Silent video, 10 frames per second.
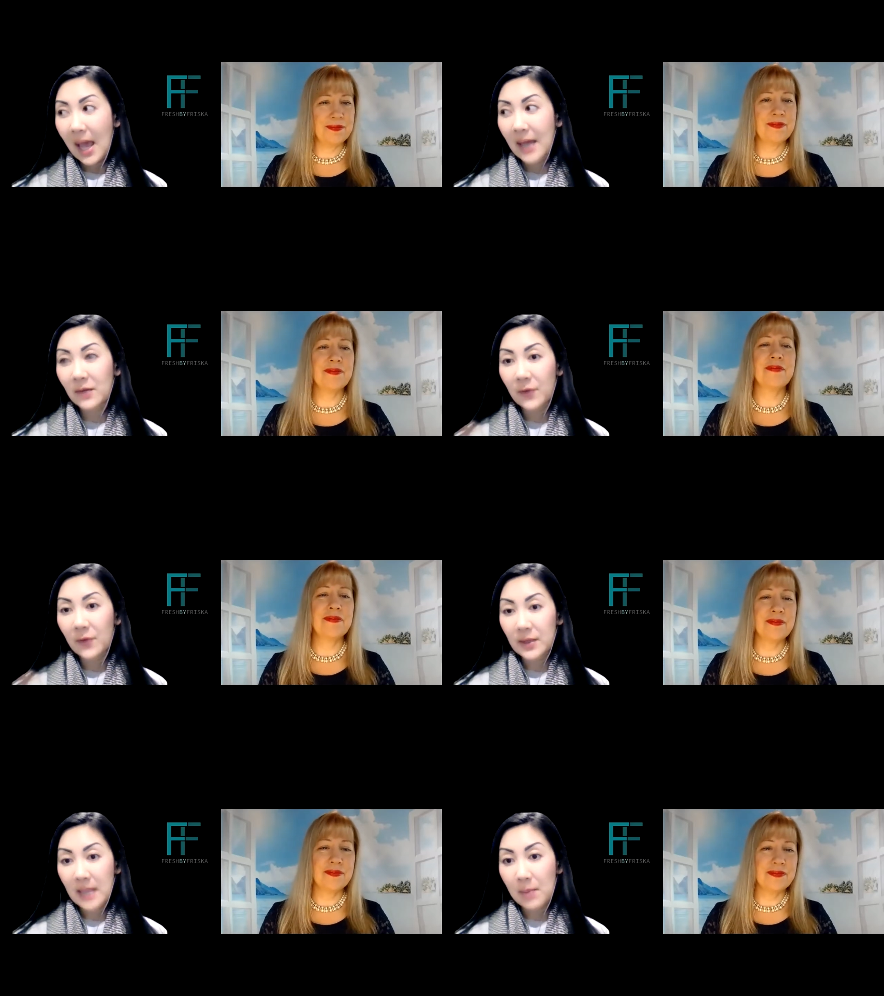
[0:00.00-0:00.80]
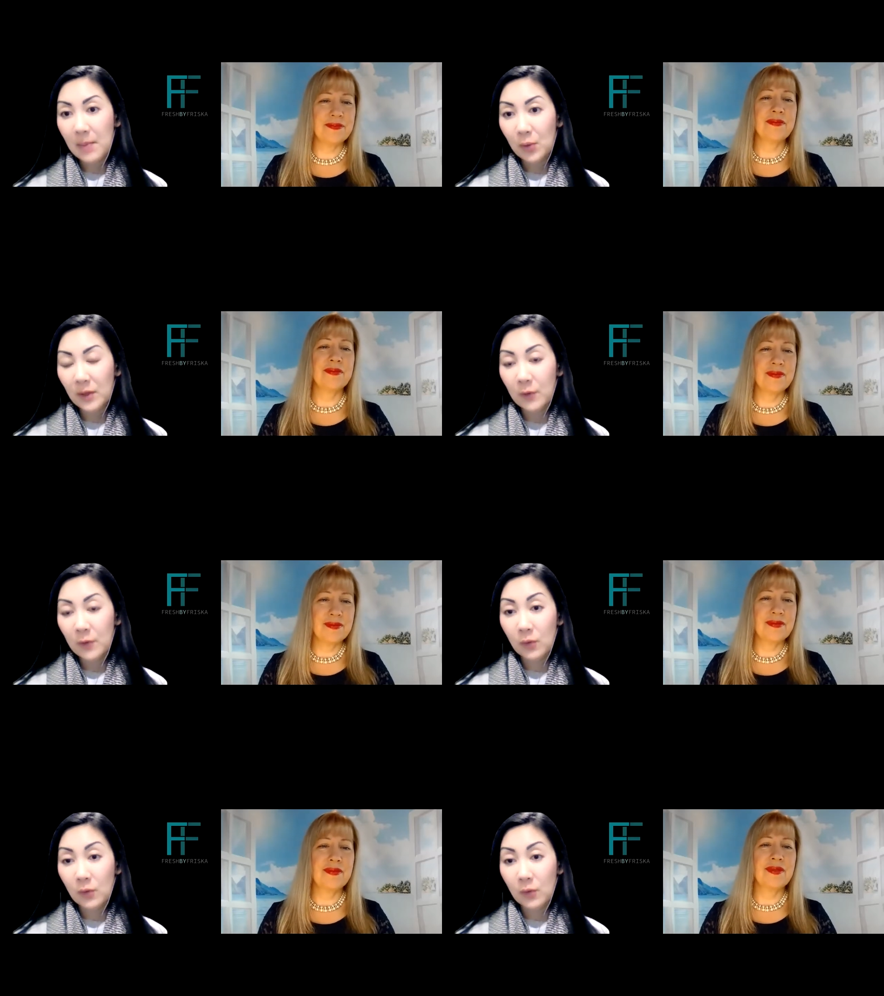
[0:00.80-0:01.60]
Speaker 1: And for example,
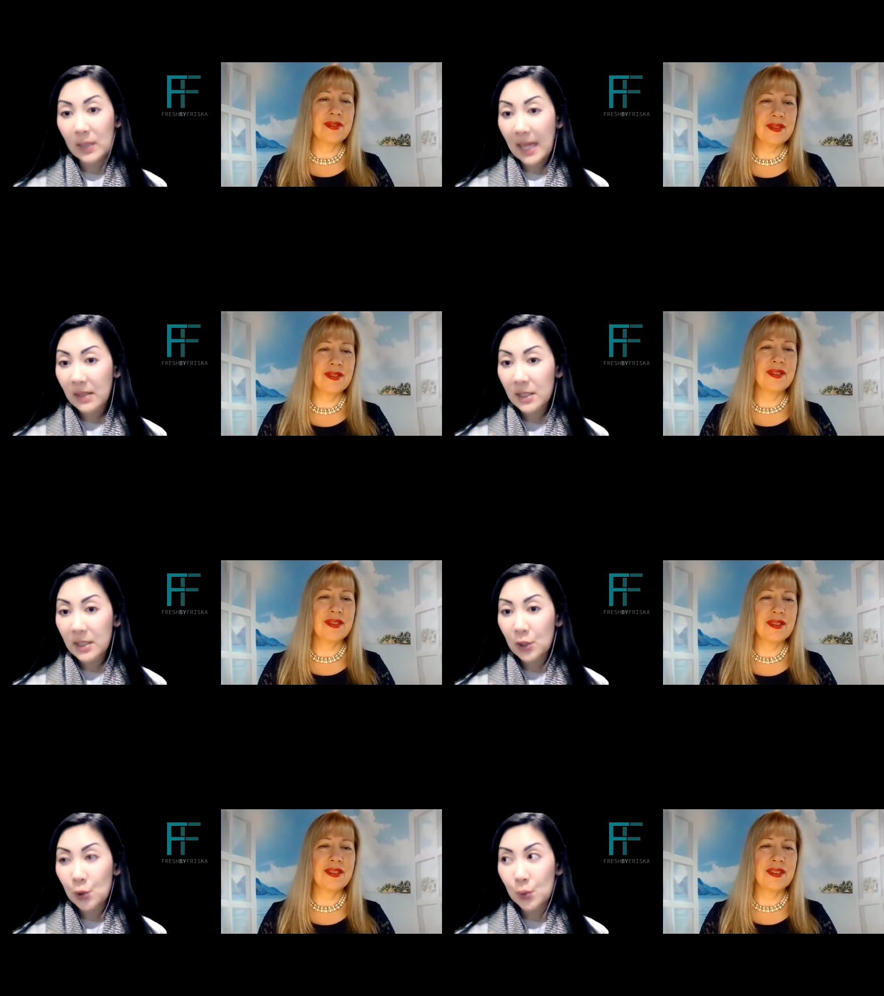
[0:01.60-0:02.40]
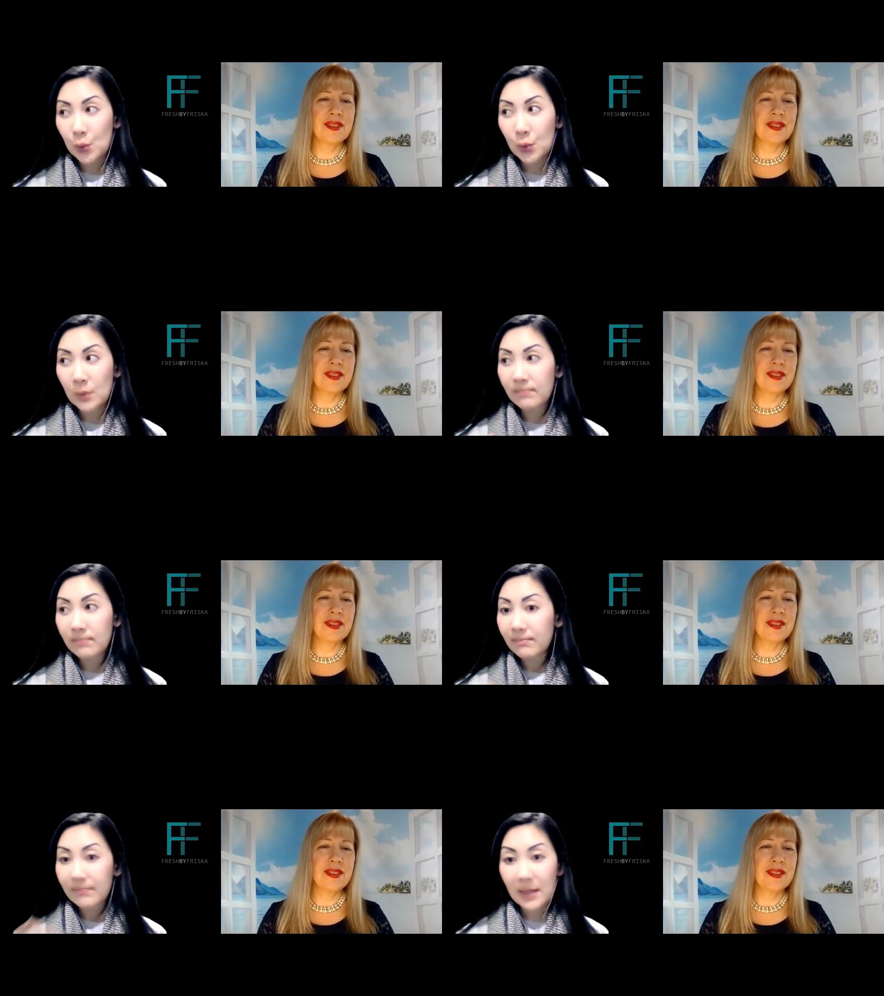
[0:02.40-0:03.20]
if you're rolling out a new,
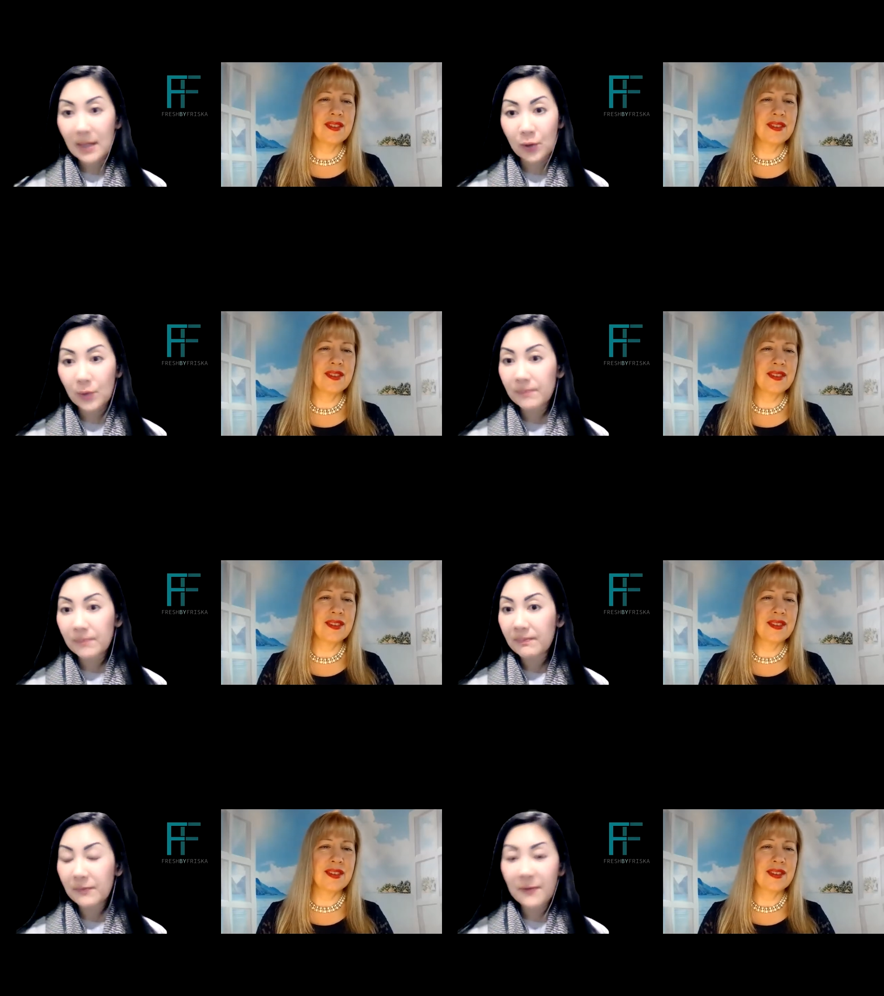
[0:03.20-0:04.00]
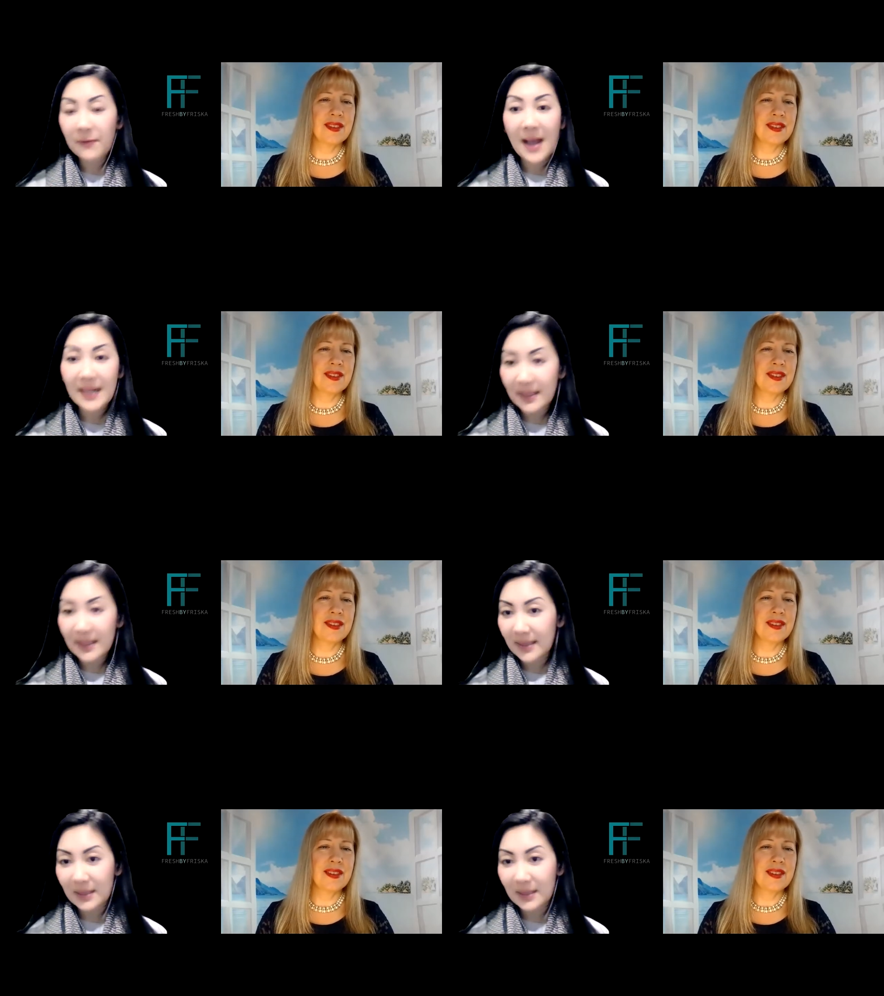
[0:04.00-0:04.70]
I don't know, finance